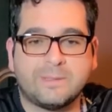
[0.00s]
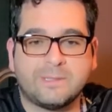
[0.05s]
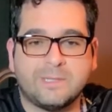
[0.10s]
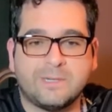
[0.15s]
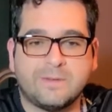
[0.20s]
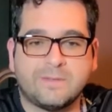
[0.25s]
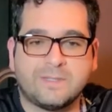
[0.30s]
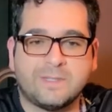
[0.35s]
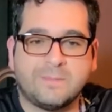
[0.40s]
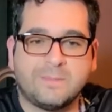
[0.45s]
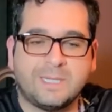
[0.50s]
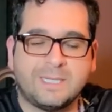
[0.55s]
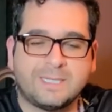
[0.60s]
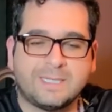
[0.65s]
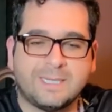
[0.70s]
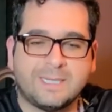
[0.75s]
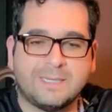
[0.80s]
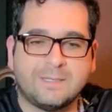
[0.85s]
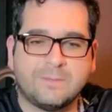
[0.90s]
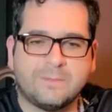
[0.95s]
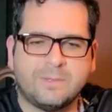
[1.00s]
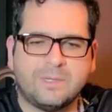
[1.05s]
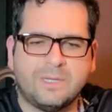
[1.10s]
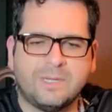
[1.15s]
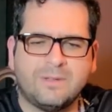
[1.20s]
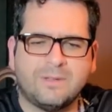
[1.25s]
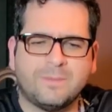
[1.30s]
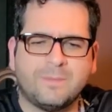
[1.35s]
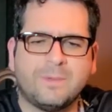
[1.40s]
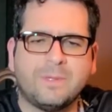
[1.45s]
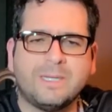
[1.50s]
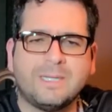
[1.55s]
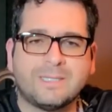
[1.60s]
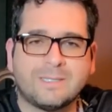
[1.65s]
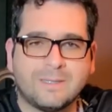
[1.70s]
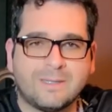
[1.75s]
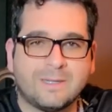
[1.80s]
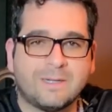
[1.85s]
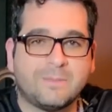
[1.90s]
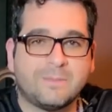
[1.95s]
So if somebody says, well, no, the police
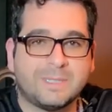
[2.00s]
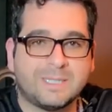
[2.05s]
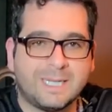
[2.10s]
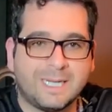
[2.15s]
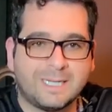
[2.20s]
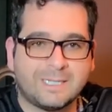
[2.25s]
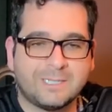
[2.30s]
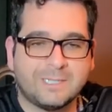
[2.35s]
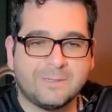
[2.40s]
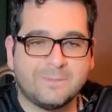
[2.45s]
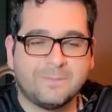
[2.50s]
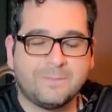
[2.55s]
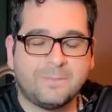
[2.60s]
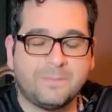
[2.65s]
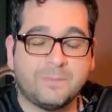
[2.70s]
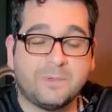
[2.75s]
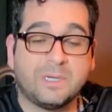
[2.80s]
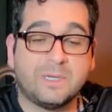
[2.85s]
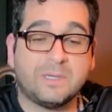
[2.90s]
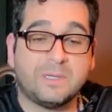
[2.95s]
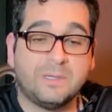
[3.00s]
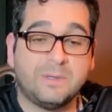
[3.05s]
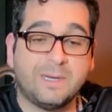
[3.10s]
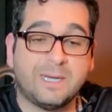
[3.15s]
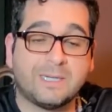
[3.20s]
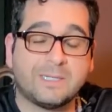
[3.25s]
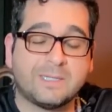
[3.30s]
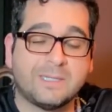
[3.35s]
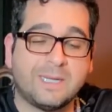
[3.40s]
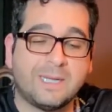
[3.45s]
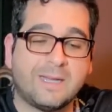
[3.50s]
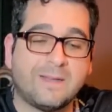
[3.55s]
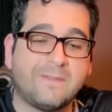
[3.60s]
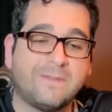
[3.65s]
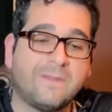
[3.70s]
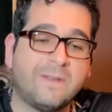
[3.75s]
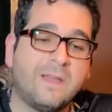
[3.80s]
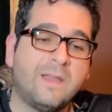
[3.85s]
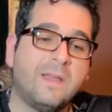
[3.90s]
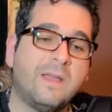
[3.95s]
are there to protect you. Well, you actually
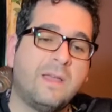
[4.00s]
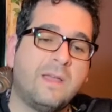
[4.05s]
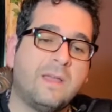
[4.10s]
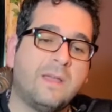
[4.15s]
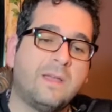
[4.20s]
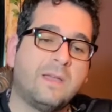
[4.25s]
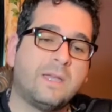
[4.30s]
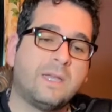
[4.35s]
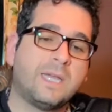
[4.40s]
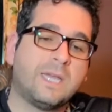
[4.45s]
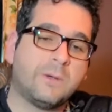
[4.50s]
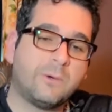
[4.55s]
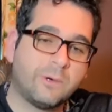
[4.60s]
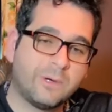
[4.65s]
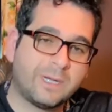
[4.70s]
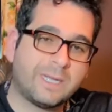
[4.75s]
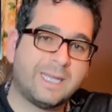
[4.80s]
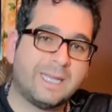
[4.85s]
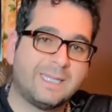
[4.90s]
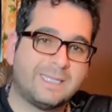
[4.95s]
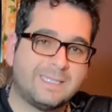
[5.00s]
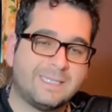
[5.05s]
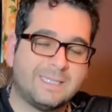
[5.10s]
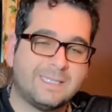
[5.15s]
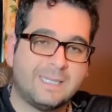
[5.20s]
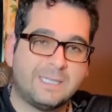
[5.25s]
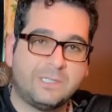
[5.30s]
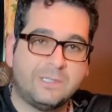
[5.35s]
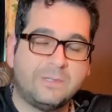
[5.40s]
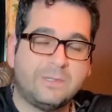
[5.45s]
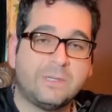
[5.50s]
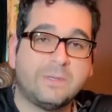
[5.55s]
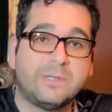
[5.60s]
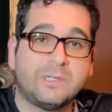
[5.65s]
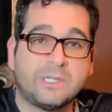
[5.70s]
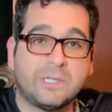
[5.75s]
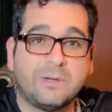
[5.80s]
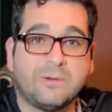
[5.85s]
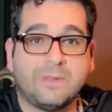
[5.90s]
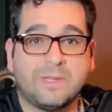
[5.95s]
have court cases that you can
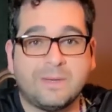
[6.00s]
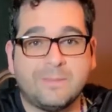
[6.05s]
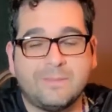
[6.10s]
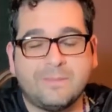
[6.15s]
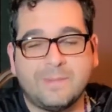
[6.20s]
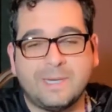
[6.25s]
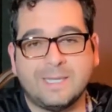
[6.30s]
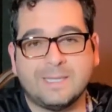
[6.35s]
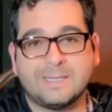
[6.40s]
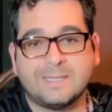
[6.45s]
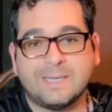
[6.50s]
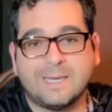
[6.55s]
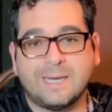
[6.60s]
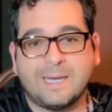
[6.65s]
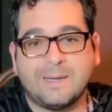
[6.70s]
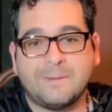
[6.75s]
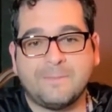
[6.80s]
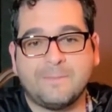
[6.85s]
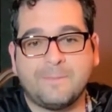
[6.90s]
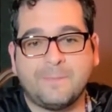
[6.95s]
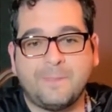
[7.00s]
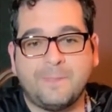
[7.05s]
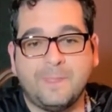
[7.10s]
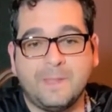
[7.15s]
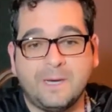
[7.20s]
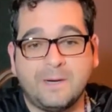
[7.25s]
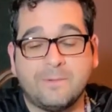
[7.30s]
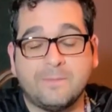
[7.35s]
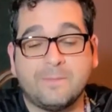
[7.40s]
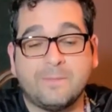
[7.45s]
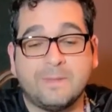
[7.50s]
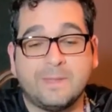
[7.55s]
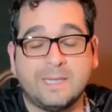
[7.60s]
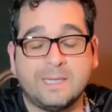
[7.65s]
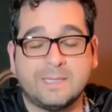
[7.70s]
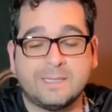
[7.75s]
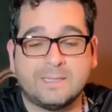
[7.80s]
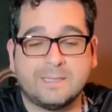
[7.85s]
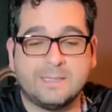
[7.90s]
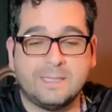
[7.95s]
show them and say, no,
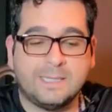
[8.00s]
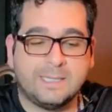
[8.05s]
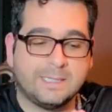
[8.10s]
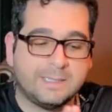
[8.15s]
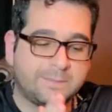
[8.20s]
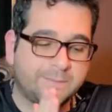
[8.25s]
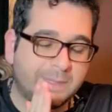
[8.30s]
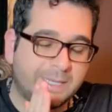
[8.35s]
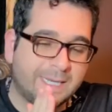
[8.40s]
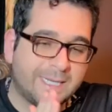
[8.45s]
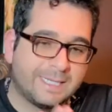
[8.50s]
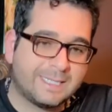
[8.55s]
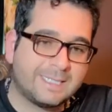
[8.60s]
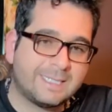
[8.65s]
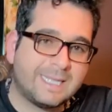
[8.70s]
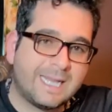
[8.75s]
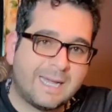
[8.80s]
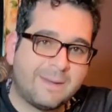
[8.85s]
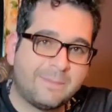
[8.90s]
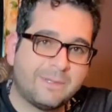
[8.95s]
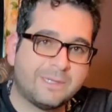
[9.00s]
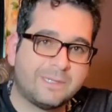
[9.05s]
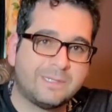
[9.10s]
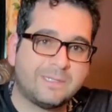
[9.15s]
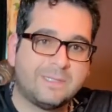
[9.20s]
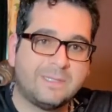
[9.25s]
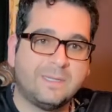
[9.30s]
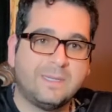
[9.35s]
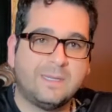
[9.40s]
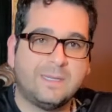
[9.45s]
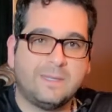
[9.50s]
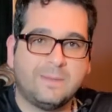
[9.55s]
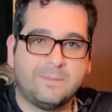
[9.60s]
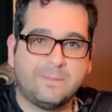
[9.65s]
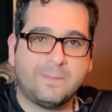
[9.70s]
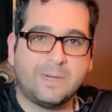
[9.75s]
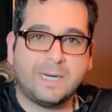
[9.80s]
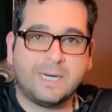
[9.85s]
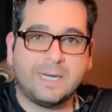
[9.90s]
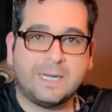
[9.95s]
it has been established
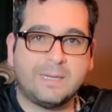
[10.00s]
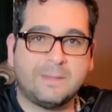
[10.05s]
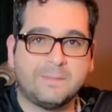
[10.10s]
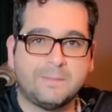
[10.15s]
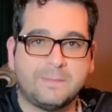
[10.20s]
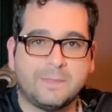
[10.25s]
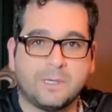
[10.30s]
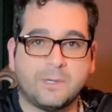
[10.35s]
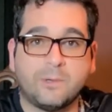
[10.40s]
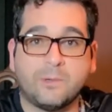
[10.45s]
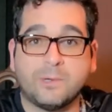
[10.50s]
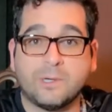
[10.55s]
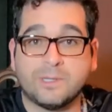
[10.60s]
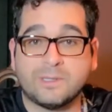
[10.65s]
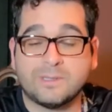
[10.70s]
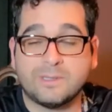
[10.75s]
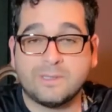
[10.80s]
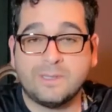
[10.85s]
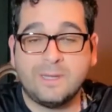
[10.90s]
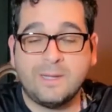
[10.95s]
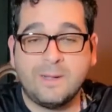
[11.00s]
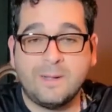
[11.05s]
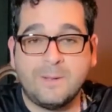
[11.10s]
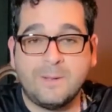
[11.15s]
by the courts.